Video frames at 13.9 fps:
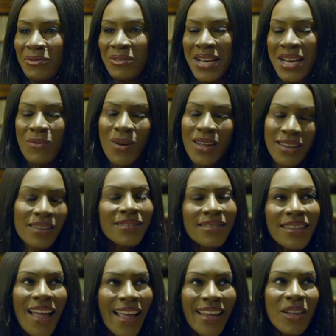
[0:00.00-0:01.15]
for anyone
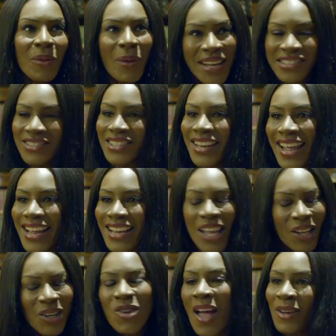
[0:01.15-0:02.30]
who's like questioning,
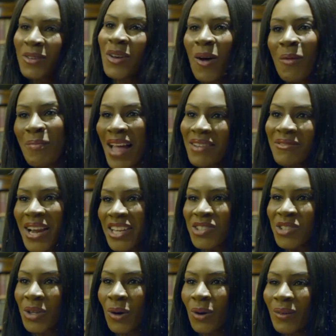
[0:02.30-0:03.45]
no, not
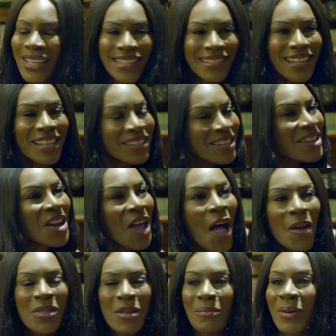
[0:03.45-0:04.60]
biracial, because you
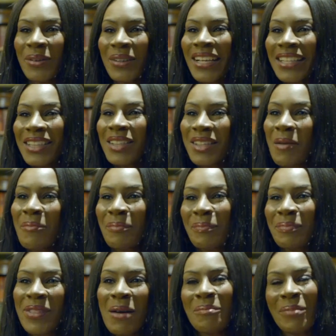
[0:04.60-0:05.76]
know, Do you get that a lot. The,
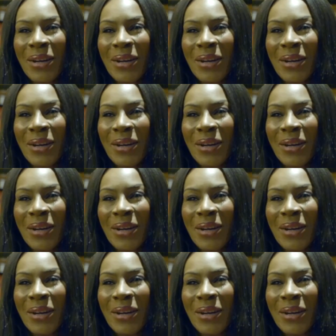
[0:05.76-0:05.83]
the